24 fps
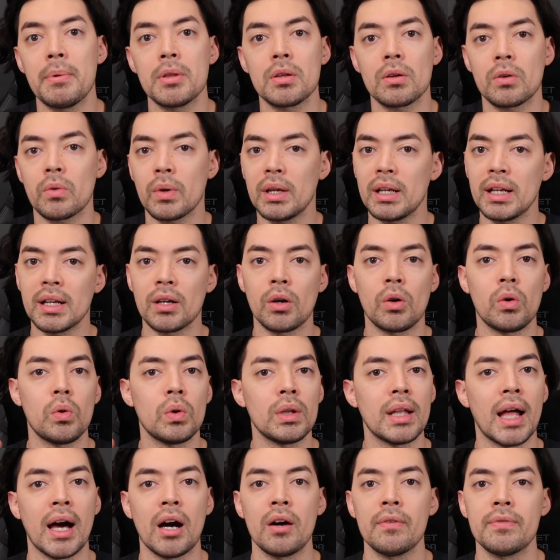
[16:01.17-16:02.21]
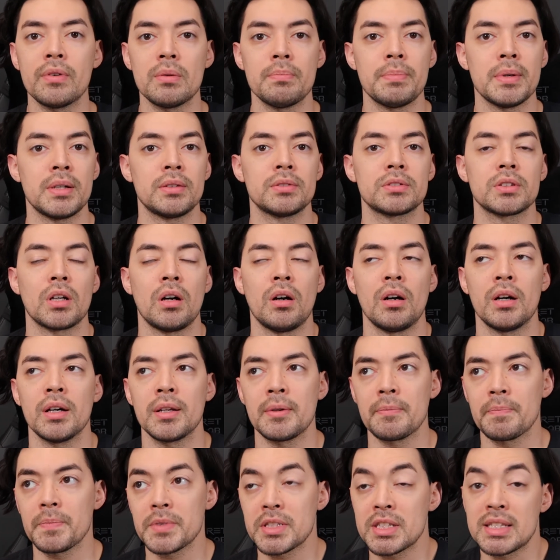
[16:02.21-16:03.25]
they're creating a whole outfit built
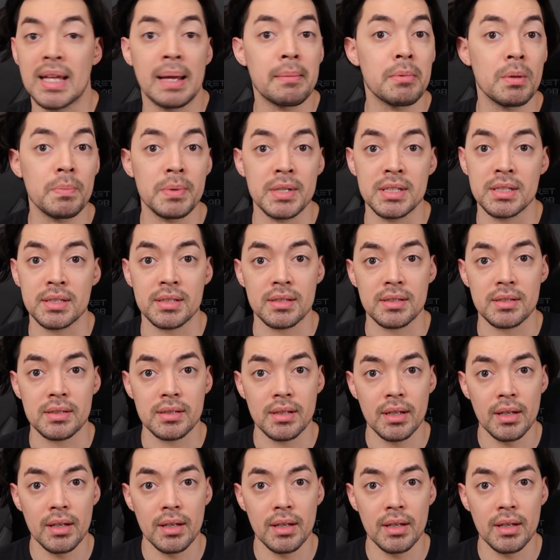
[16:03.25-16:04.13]
on statement pieces.